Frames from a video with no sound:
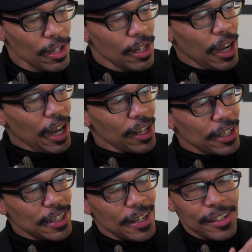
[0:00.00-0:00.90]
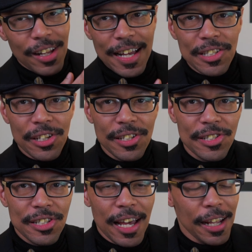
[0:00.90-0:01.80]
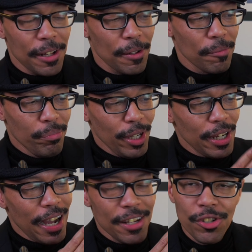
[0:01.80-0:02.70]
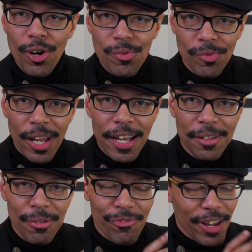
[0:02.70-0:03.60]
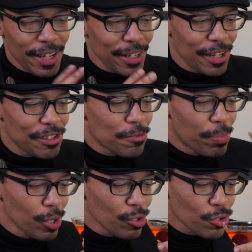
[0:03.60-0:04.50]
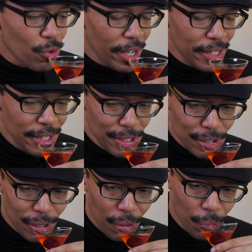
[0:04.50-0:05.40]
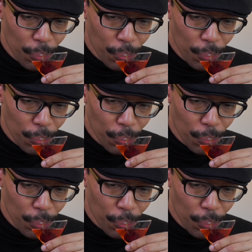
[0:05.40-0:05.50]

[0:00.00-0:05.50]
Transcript: I like that classic aesthetic, but I don't like the fact that it spills quite easily.